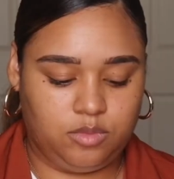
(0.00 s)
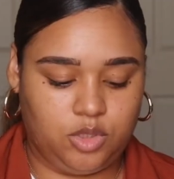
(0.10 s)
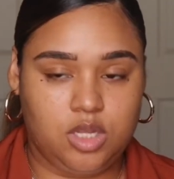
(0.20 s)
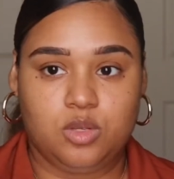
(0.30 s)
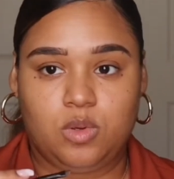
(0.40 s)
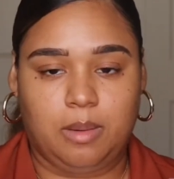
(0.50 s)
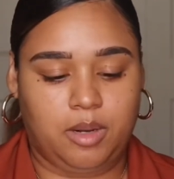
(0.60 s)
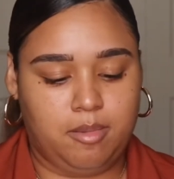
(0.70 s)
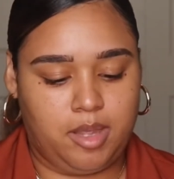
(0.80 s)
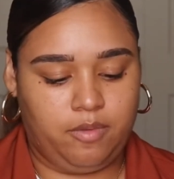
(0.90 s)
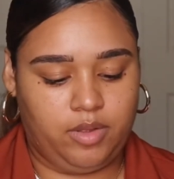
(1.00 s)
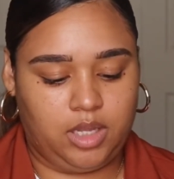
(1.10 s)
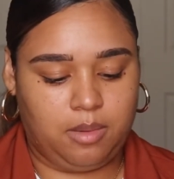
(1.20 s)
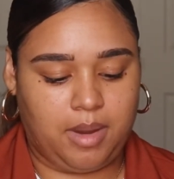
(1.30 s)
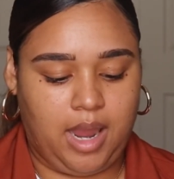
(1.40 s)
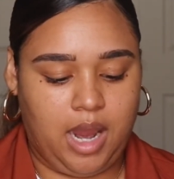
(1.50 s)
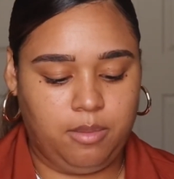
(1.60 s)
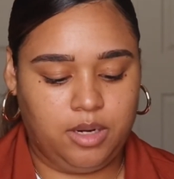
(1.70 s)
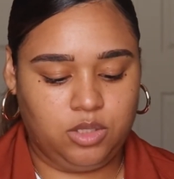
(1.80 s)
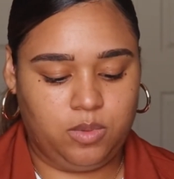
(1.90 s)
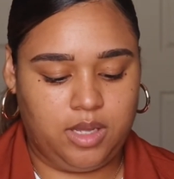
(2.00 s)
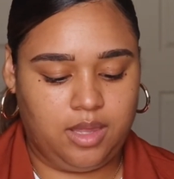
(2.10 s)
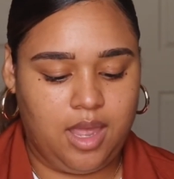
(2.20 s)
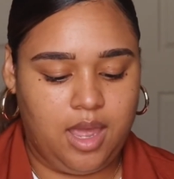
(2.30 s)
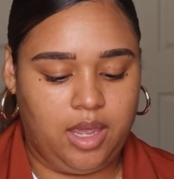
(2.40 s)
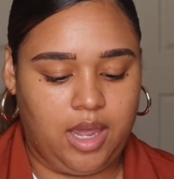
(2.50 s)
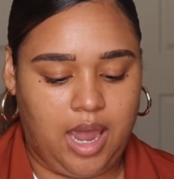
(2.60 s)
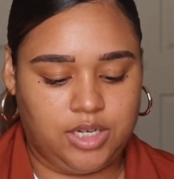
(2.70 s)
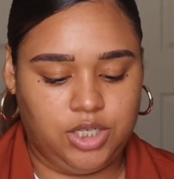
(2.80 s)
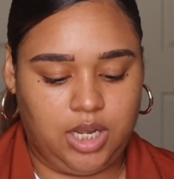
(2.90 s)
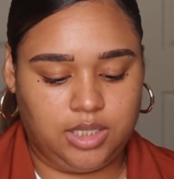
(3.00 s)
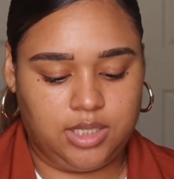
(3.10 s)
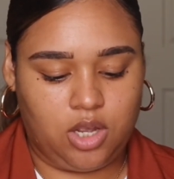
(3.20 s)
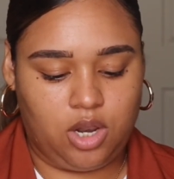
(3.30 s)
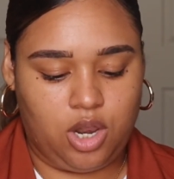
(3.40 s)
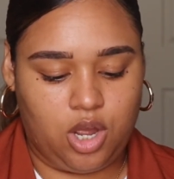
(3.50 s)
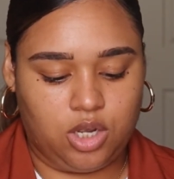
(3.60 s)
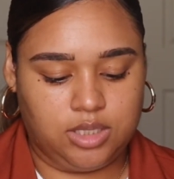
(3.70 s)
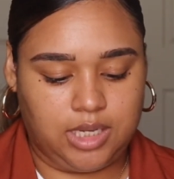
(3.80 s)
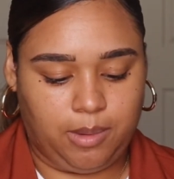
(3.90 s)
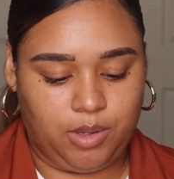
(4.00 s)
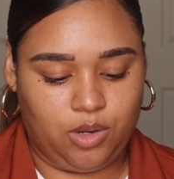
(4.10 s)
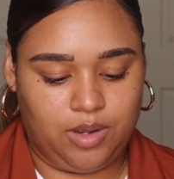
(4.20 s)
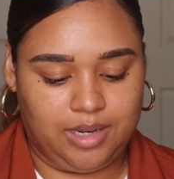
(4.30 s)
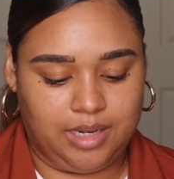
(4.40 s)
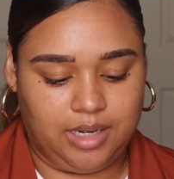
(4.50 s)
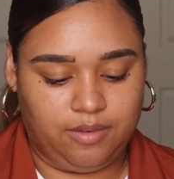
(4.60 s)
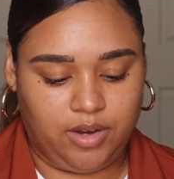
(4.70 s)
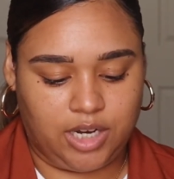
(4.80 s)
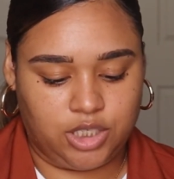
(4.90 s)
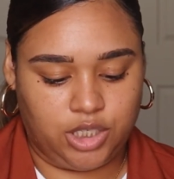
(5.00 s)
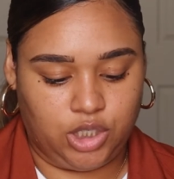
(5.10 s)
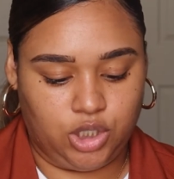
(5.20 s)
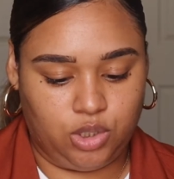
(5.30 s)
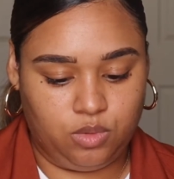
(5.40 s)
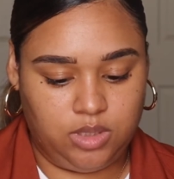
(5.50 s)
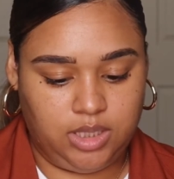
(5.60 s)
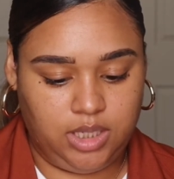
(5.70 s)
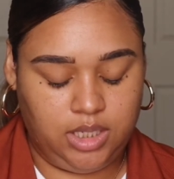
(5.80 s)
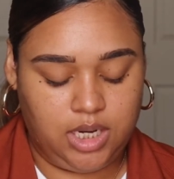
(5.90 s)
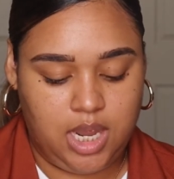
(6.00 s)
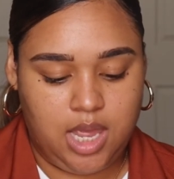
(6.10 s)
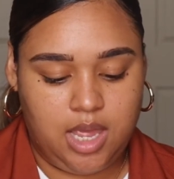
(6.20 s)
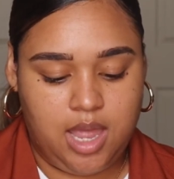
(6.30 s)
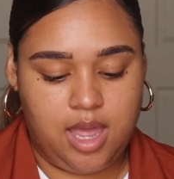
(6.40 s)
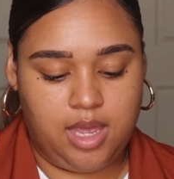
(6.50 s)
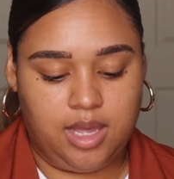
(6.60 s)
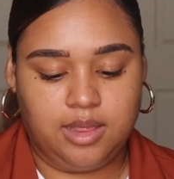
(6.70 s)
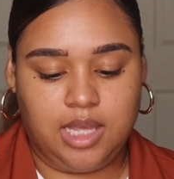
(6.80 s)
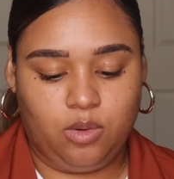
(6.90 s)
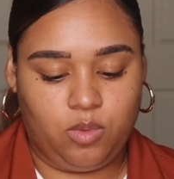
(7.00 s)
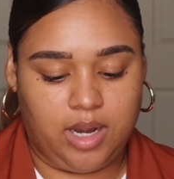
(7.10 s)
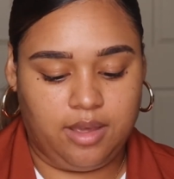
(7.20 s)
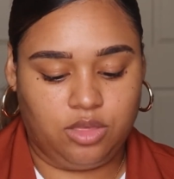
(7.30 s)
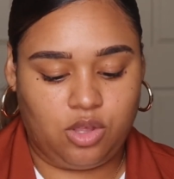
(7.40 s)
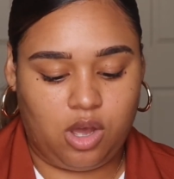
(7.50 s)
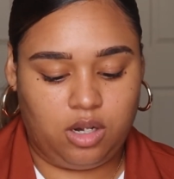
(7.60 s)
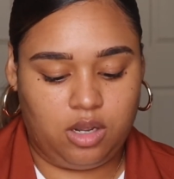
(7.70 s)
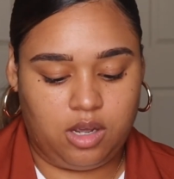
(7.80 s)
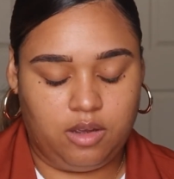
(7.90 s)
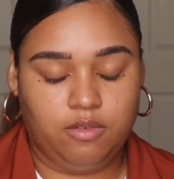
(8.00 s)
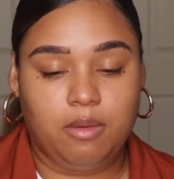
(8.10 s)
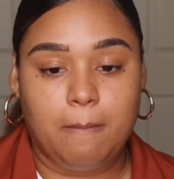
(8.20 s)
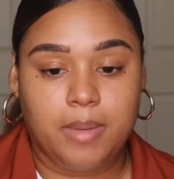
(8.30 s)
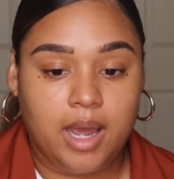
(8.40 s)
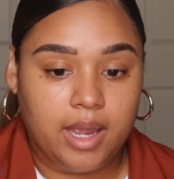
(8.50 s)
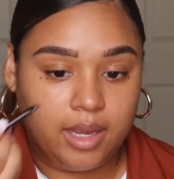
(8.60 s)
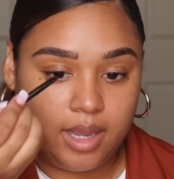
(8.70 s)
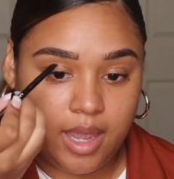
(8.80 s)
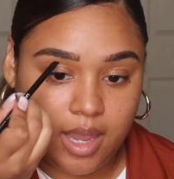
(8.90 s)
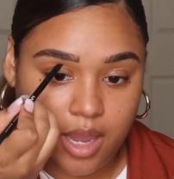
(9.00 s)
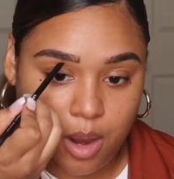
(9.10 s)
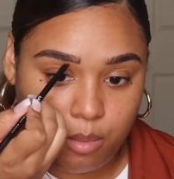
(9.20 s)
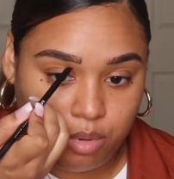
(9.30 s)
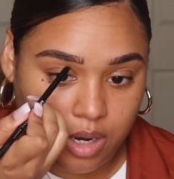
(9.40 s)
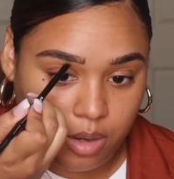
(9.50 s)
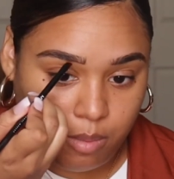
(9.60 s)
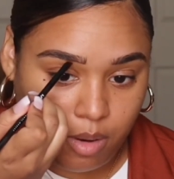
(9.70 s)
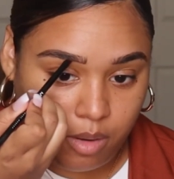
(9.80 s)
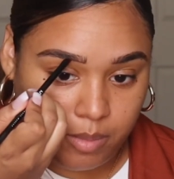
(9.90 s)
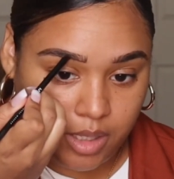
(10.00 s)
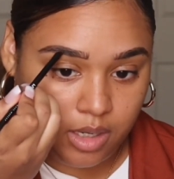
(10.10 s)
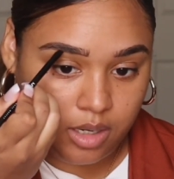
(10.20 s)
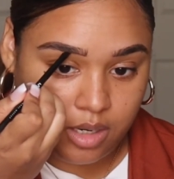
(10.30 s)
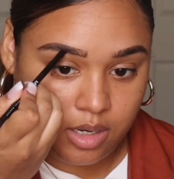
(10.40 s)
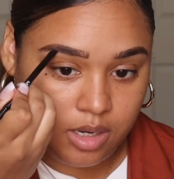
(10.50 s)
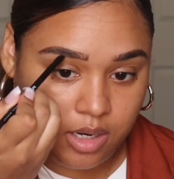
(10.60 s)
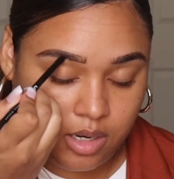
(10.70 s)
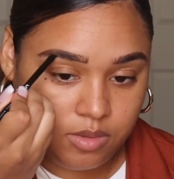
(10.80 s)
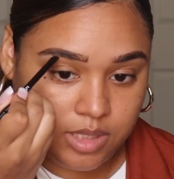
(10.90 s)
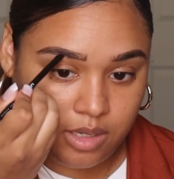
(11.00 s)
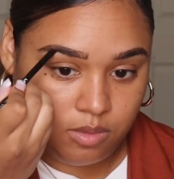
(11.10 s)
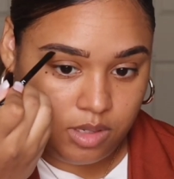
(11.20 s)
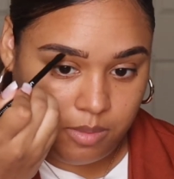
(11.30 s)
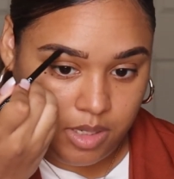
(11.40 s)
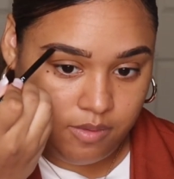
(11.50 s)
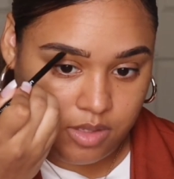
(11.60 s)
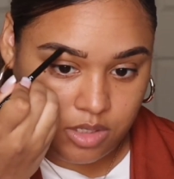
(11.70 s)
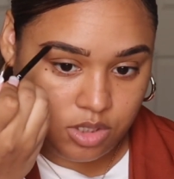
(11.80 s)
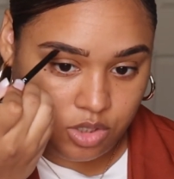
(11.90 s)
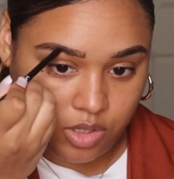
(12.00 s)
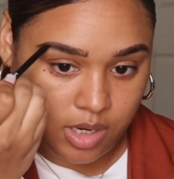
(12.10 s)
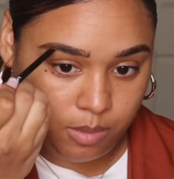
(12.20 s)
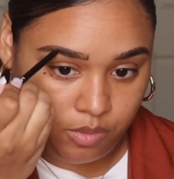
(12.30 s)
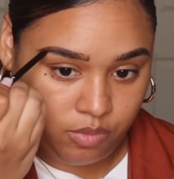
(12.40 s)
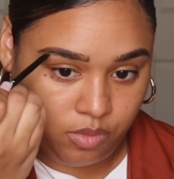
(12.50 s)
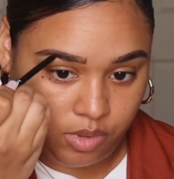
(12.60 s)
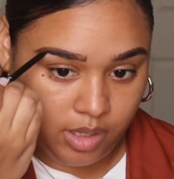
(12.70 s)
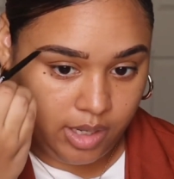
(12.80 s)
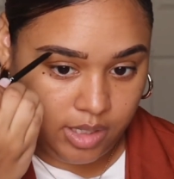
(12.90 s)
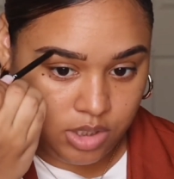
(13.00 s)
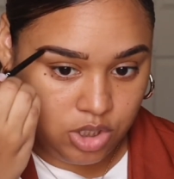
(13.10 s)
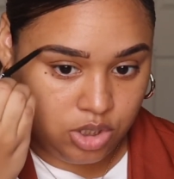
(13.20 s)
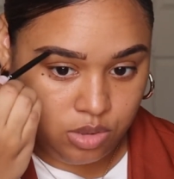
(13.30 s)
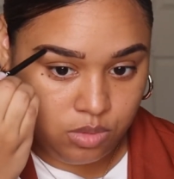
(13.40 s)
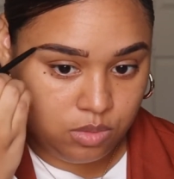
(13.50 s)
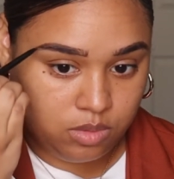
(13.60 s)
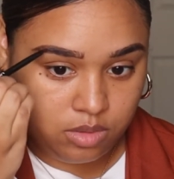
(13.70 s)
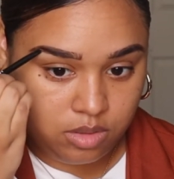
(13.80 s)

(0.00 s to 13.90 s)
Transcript: So this is what I'm going to be filling in my eyebrows with. I actually got this a long time ago and I never actually used it. And then when I thought of buying a brow pomade, I was like, well, let me give this a try before I do